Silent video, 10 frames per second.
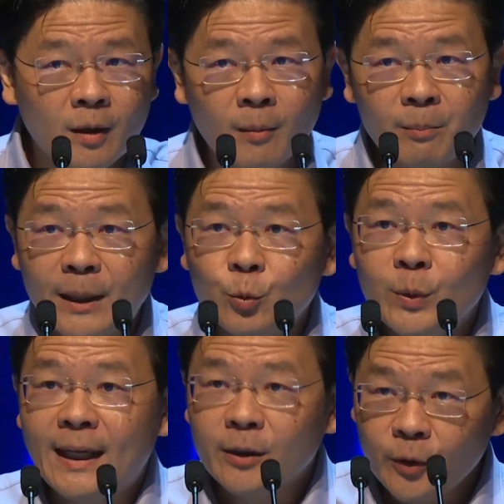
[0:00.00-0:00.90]
But we
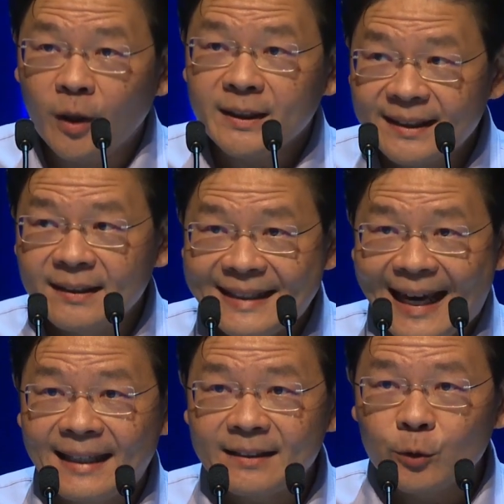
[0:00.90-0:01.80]
are not
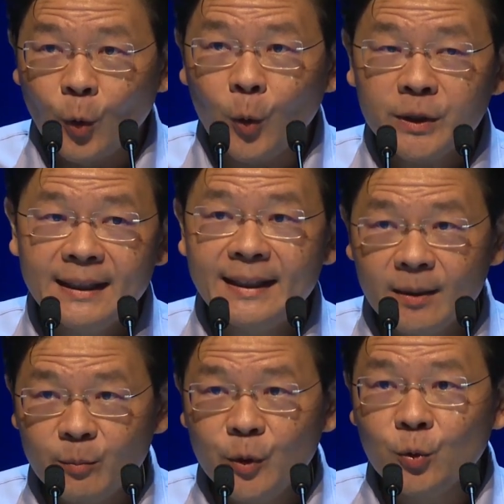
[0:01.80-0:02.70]
yet totally
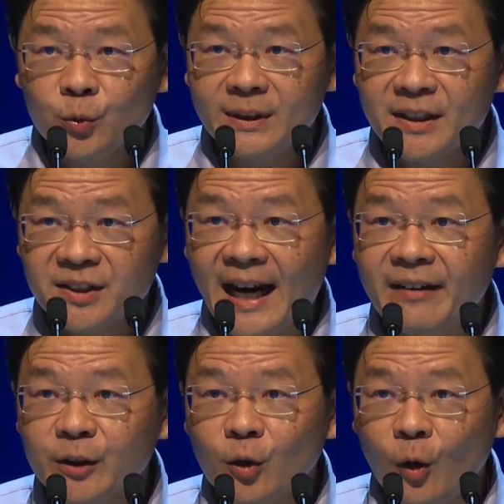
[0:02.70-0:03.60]
immune to the
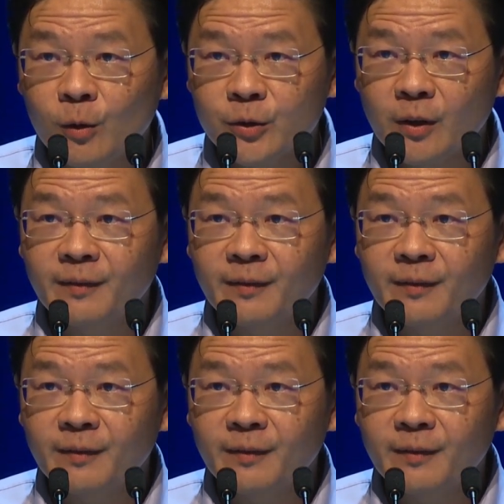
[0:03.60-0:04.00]
siren calls of